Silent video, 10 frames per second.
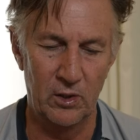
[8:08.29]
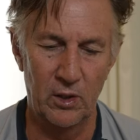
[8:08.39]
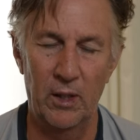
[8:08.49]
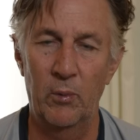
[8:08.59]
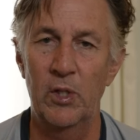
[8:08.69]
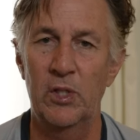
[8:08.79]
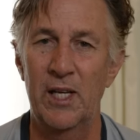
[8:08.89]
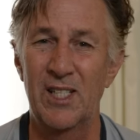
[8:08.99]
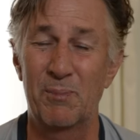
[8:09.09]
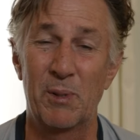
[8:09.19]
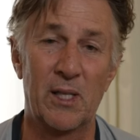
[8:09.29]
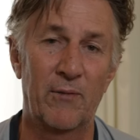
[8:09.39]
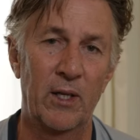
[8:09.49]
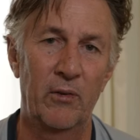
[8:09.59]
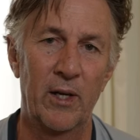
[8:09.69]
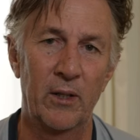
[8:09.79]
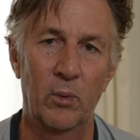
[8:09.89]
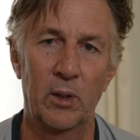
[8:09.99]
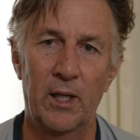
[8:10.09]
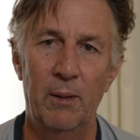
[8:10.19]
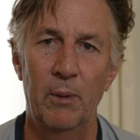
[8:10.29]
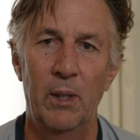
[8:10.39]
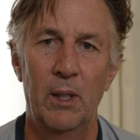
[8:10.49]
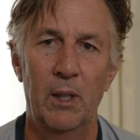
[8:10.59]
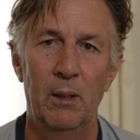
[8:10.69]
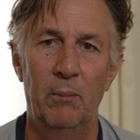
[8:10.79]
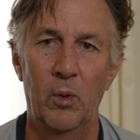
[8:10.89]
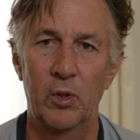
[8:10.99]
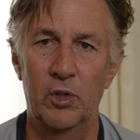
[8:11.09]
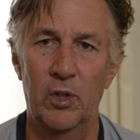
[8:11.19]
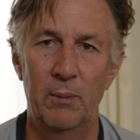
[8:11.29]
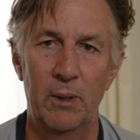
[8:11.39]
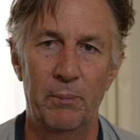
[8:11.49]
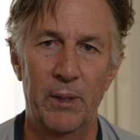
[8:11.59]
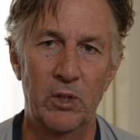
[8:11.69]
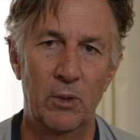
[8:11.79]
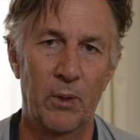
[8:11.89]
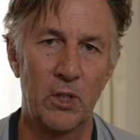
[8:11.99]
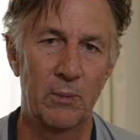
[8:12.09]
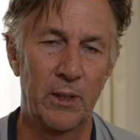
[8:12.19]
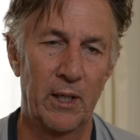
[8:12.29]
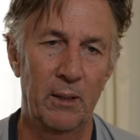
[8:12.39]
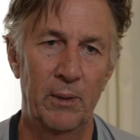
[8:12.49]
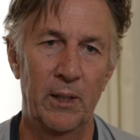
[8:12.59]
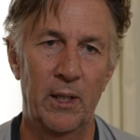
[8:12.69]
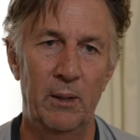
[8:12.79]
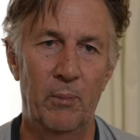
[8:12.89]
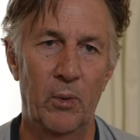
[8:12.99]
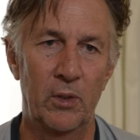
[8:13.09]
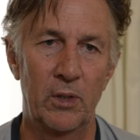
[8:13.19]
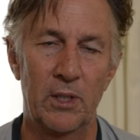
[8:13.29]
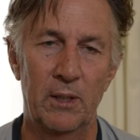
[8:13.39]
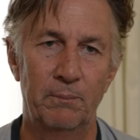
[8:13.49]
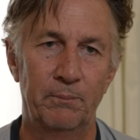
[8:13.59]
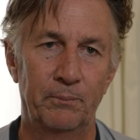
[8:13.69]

So I wouldn't say it's specifically around the World Cup, more just trying to be the best you possibly can be at any point in time.